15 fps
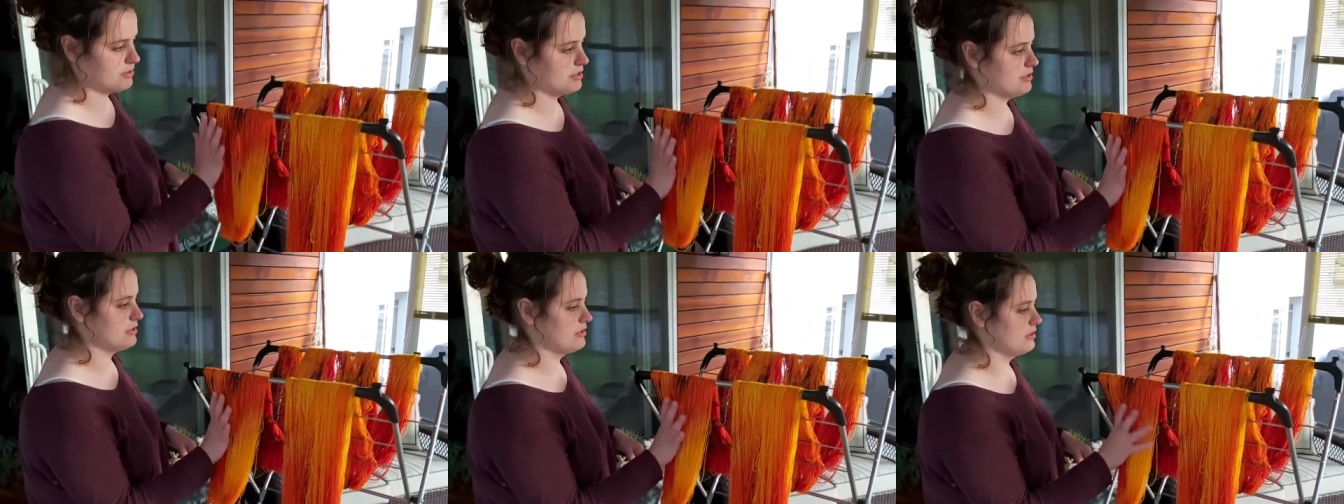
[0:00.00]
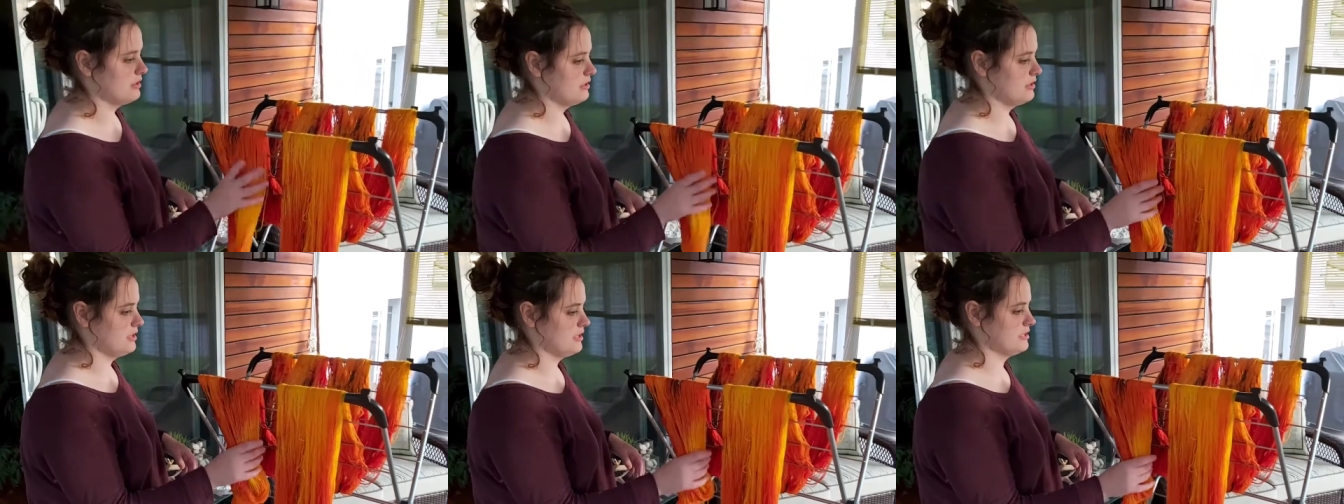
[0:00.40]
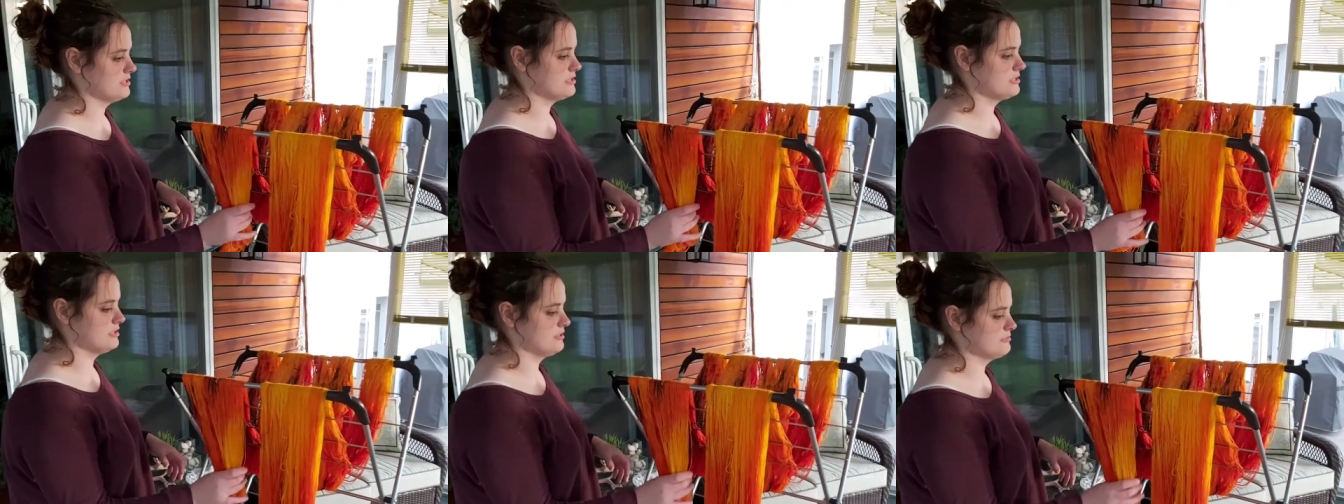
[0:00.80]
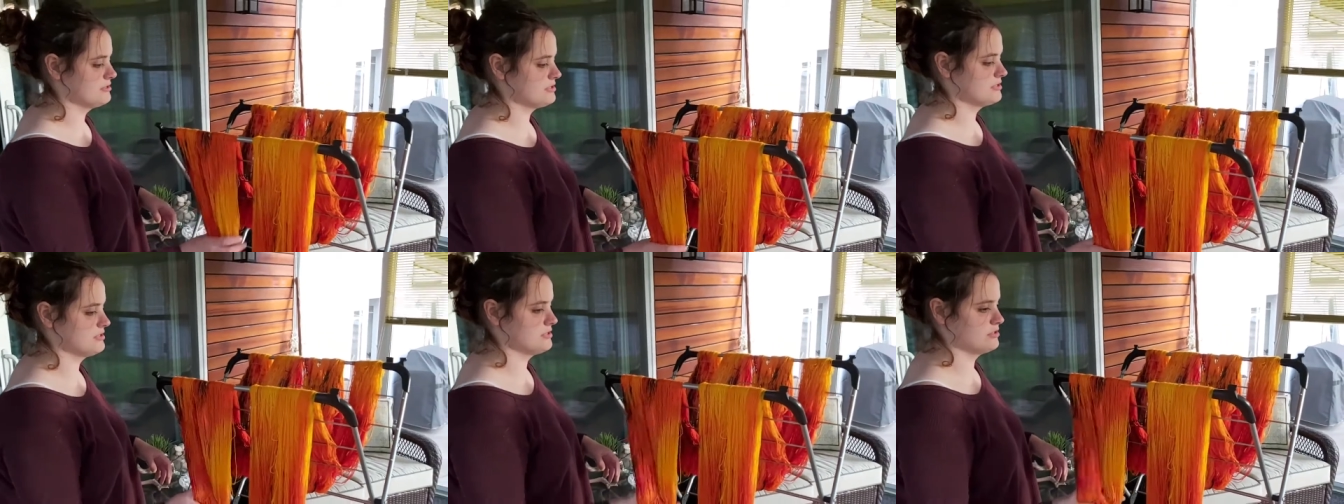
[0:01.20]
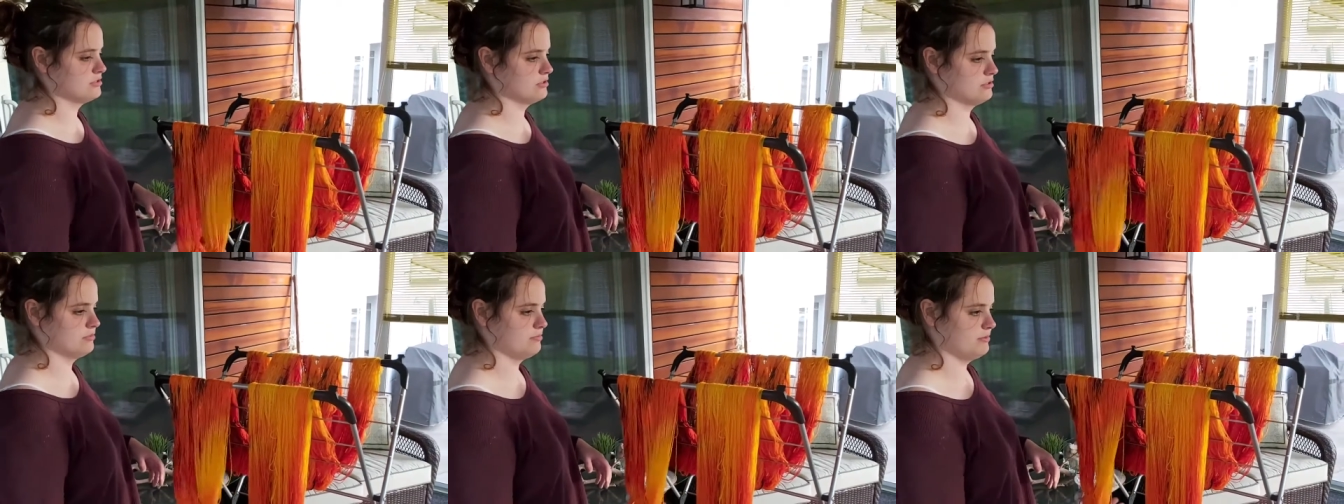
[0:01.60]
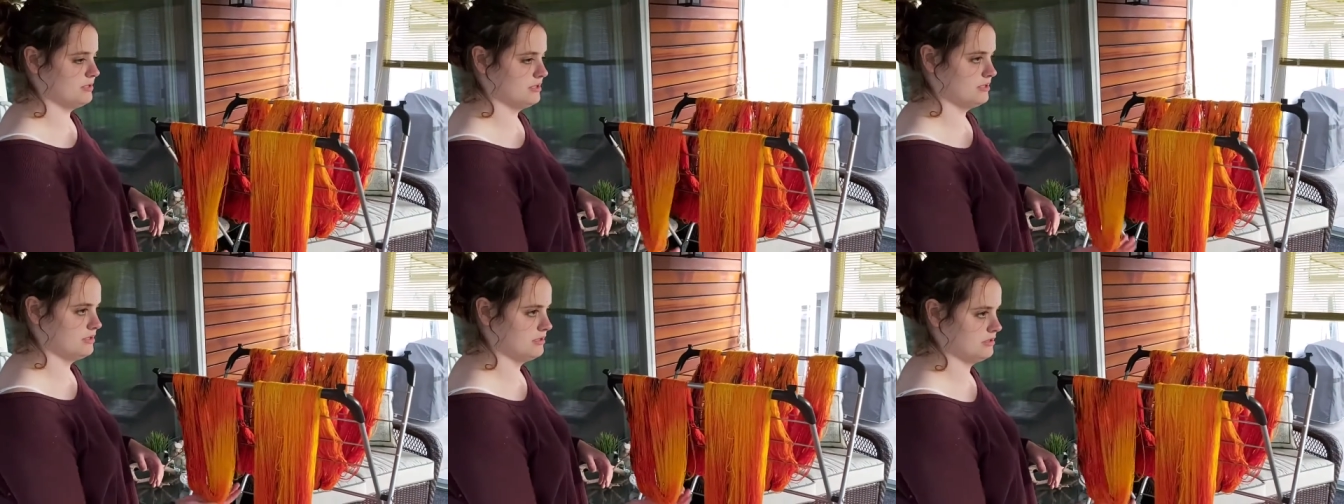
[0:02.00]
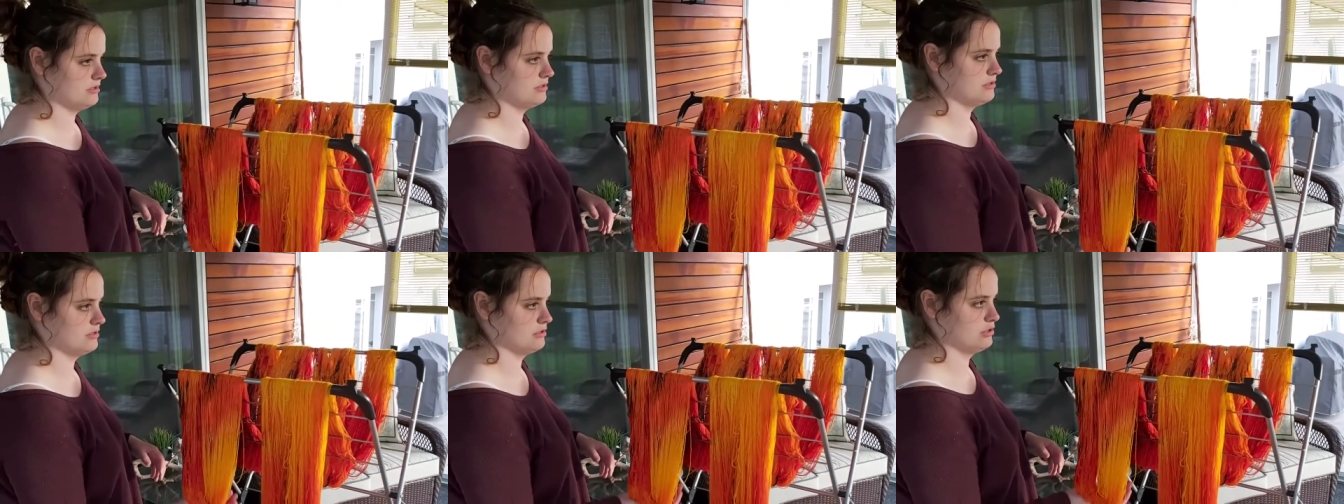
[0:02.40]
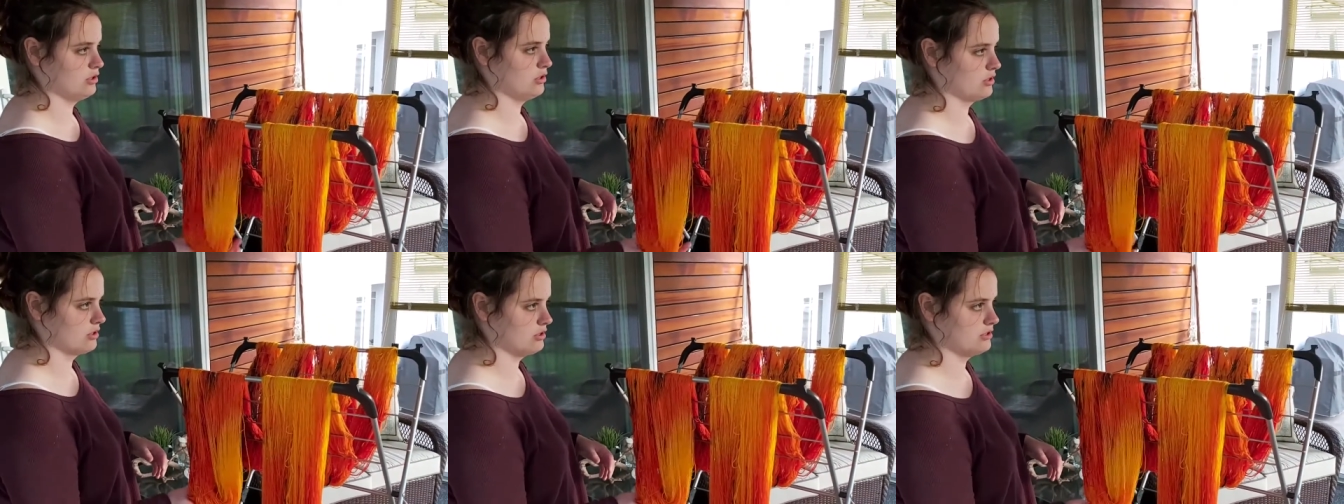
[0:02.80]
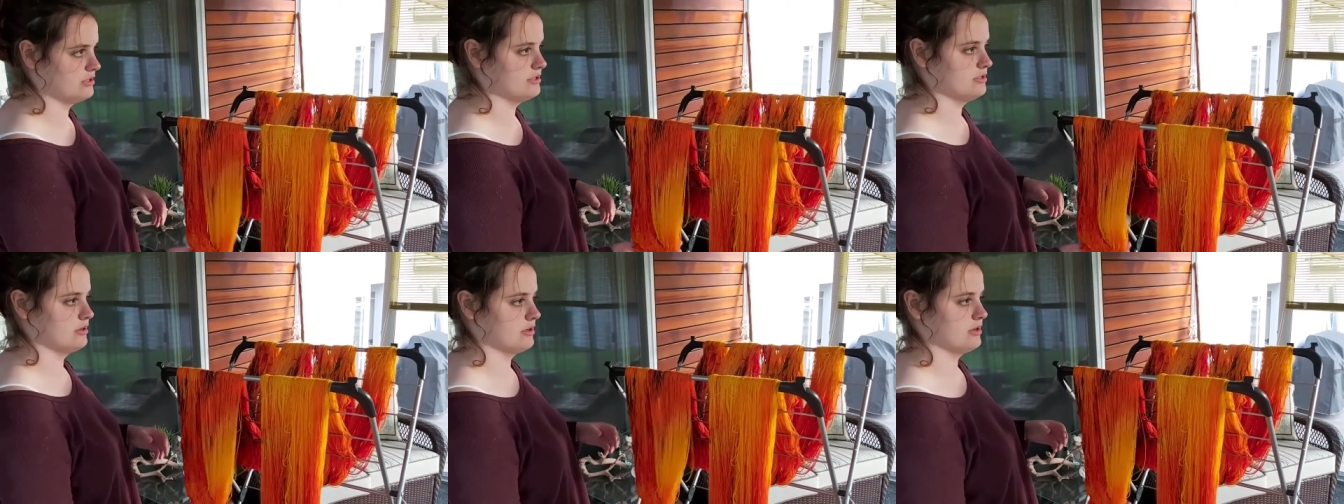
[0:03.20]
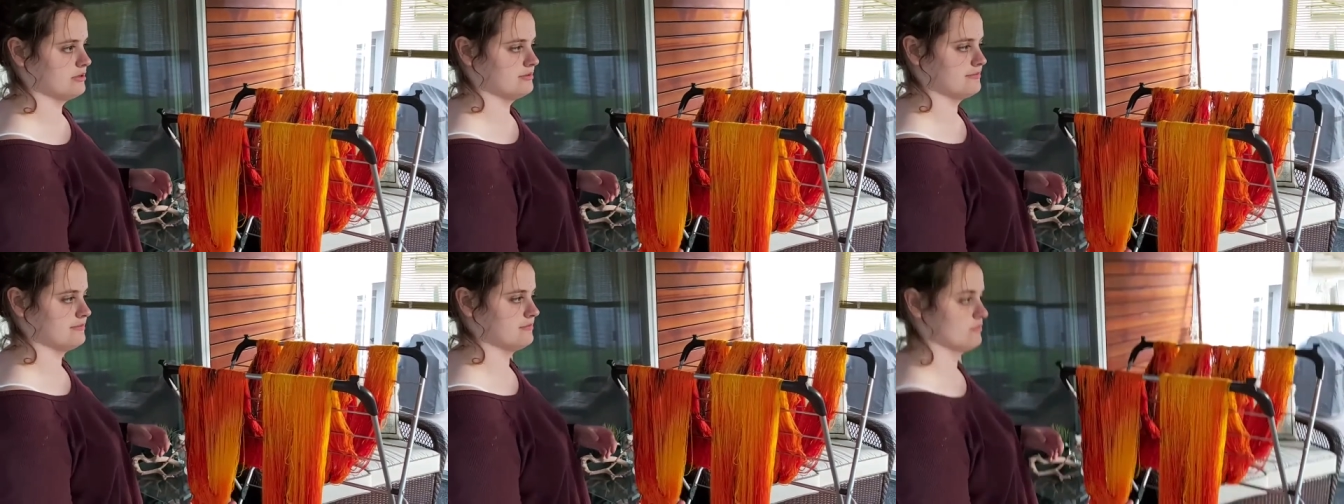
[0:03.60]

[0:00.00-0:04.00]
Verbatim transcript: but it seems to still be yarn and not